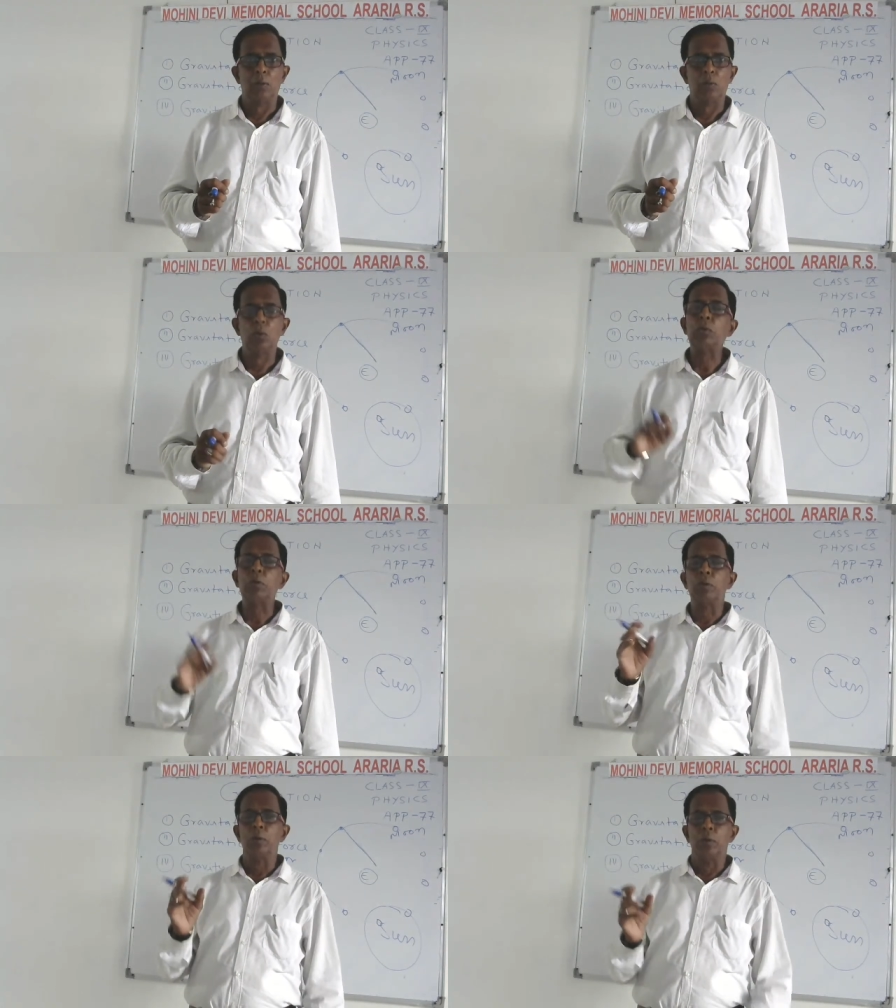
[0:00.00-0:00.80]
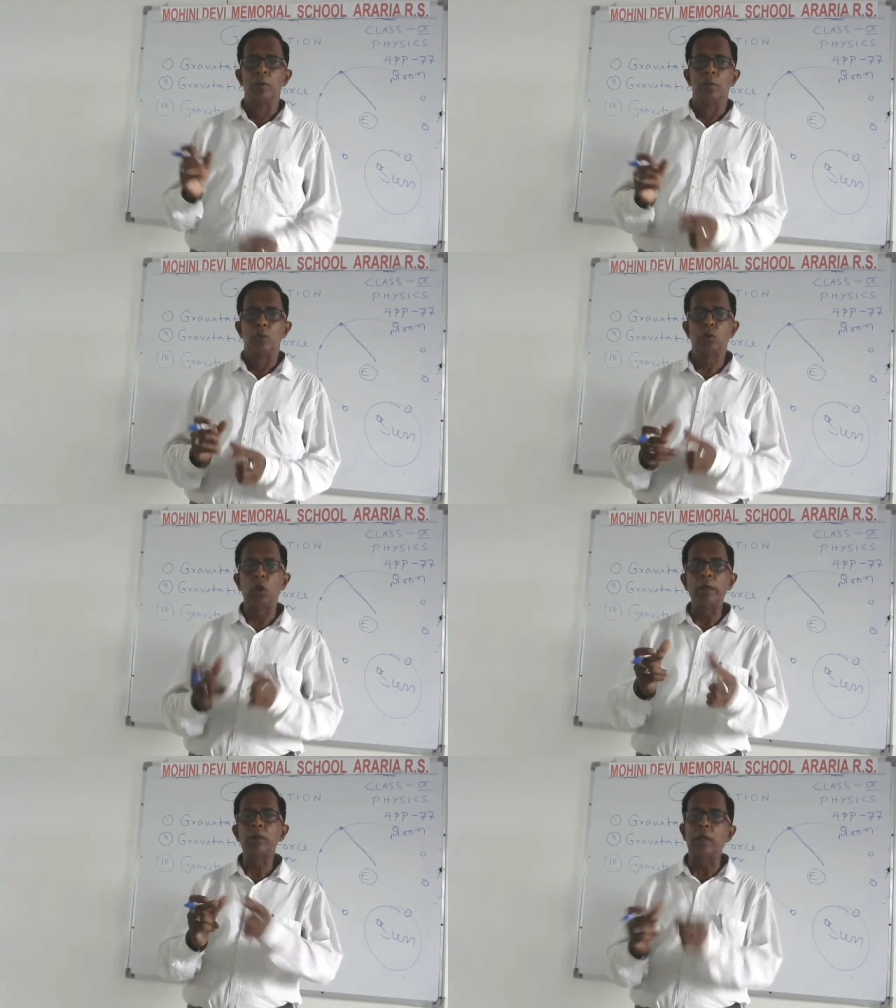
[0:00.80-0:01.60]
time,
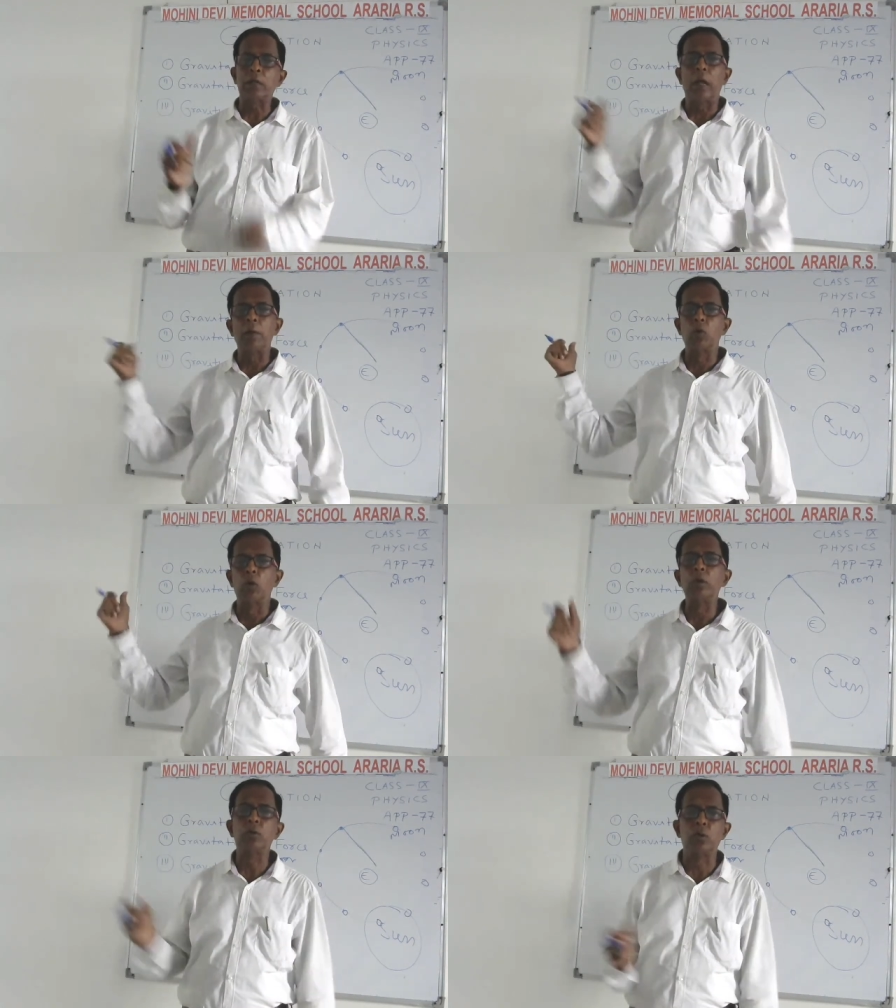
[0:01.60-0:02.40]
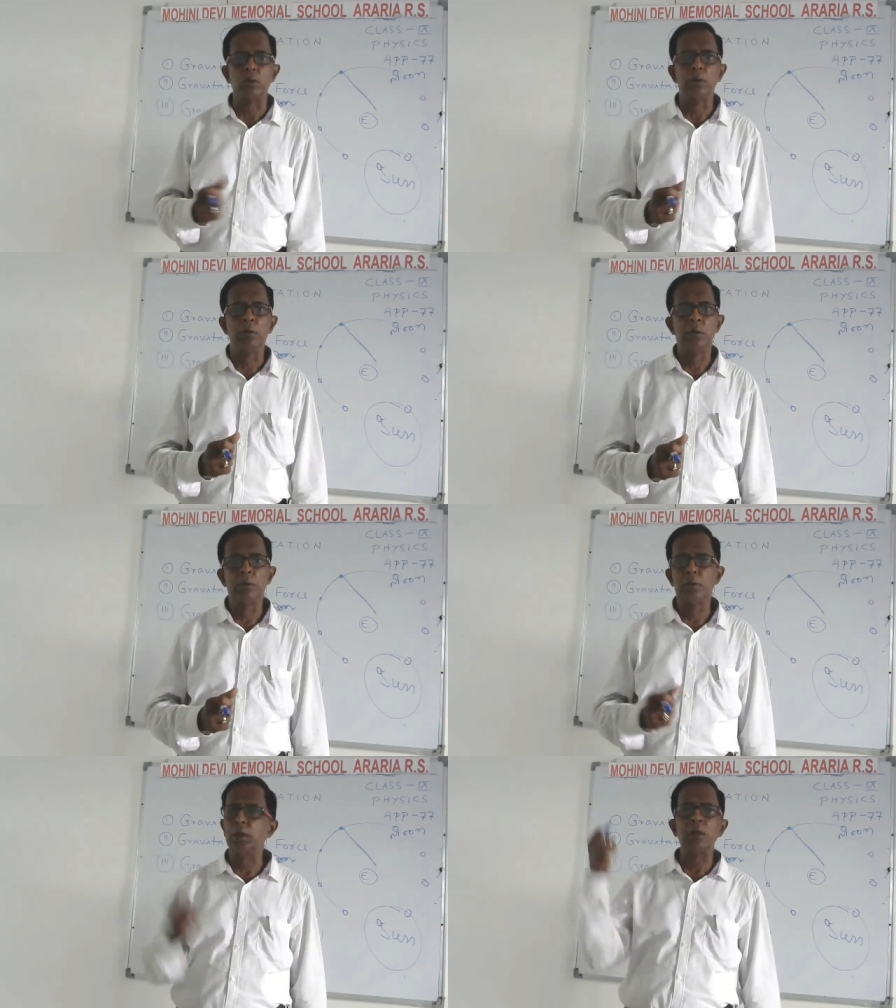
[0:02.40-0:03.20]
showing that I am going to
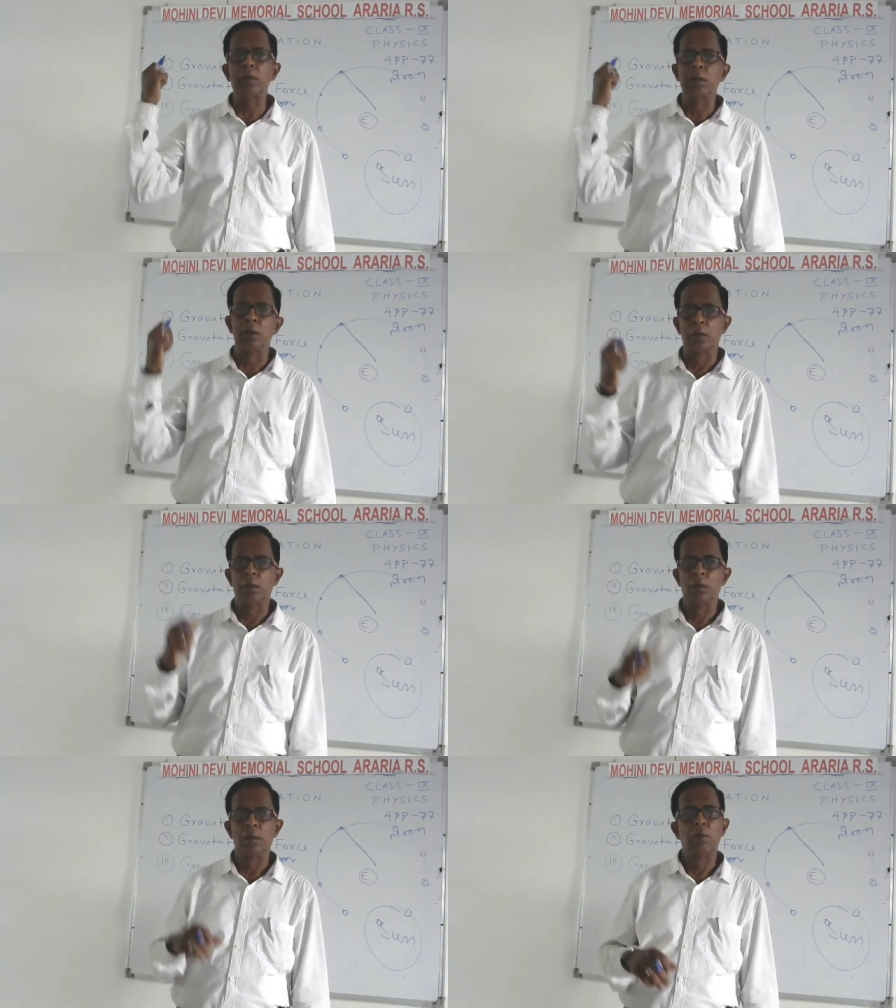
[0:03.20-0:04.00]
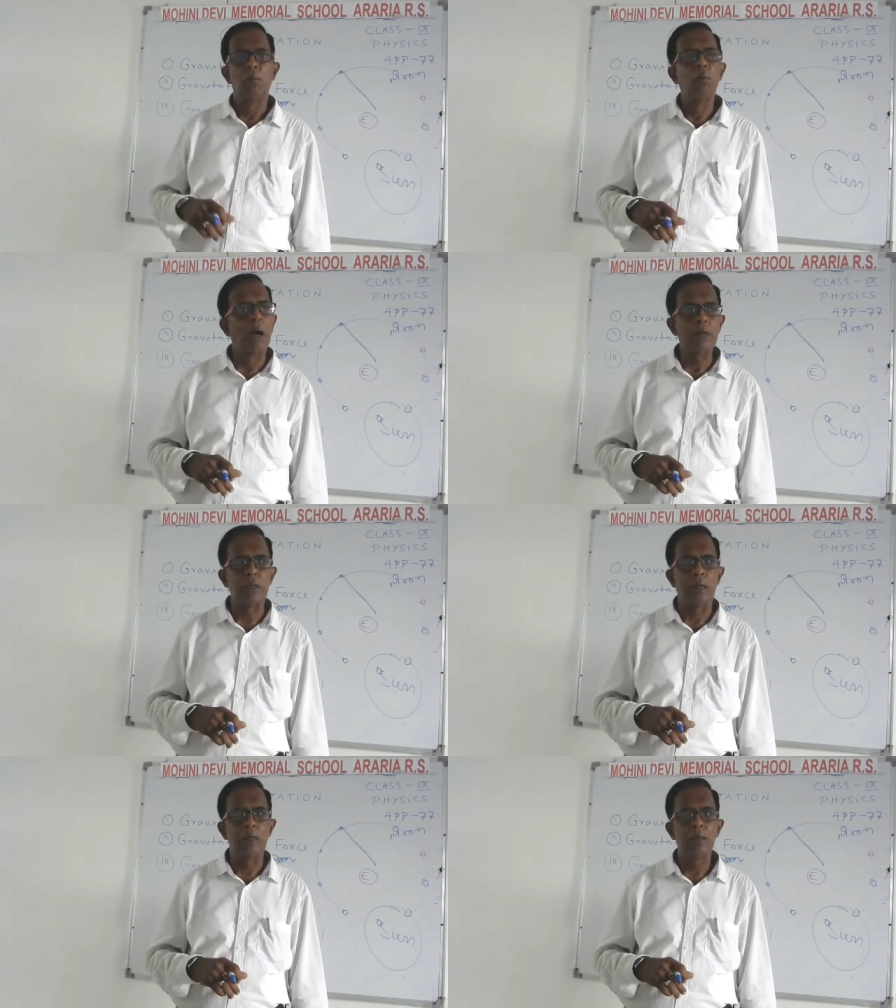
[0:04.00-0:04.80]
drink
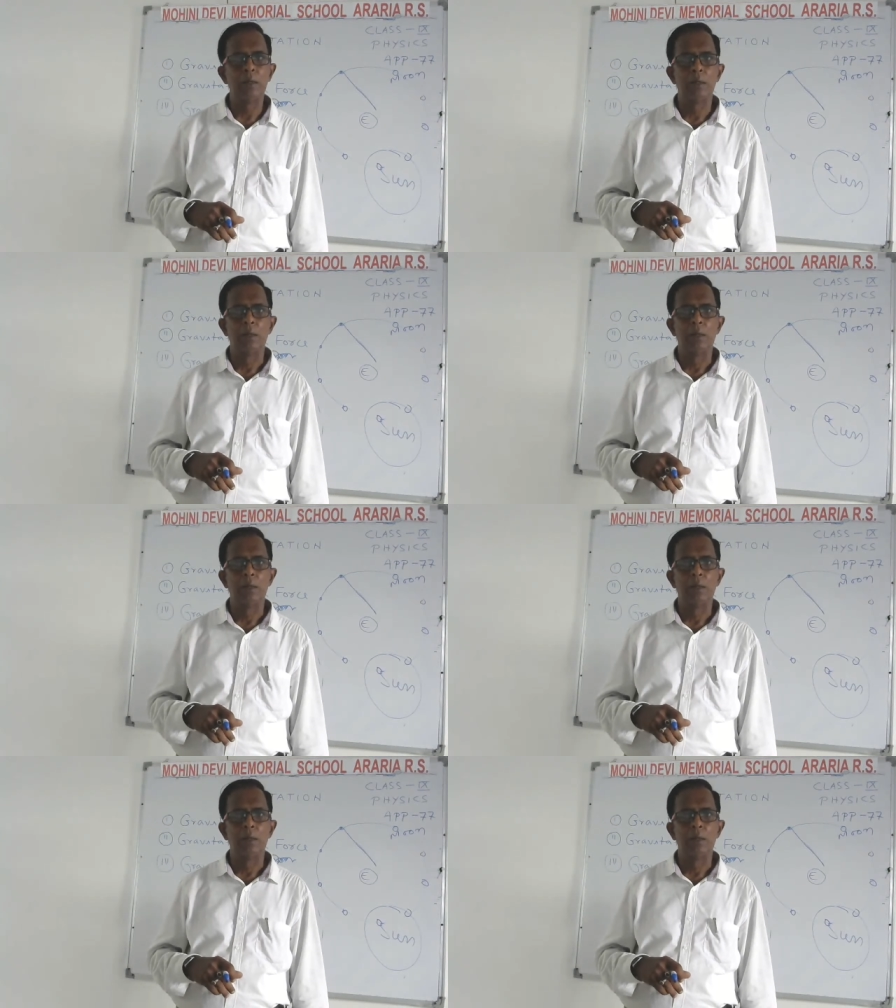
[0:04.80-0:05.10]
water,